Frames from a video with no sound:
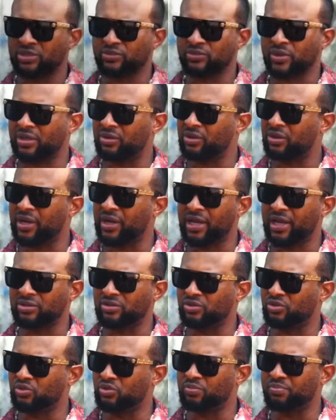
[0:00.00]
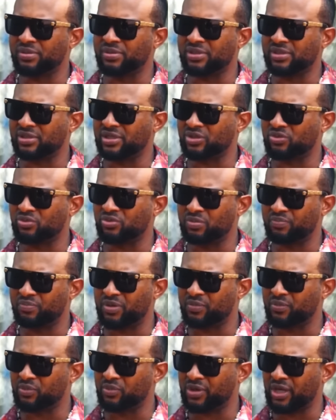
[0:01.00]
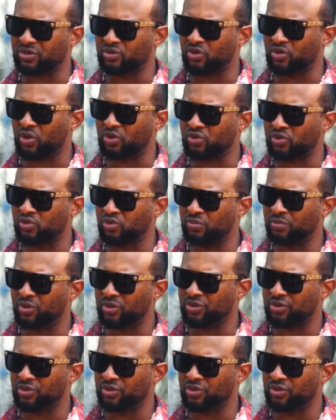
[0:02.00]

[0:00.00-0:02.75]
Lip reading: That's why I don't like to do business with people that talk too